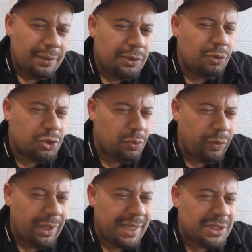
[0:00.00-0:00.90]
don't you
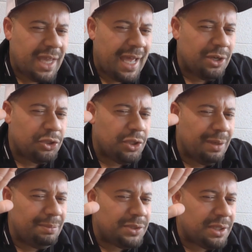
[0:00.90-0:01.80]
realize they kind of
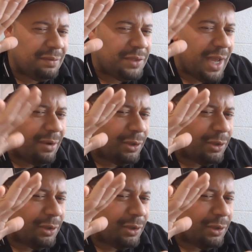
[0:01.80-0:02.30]
dumbed stuff down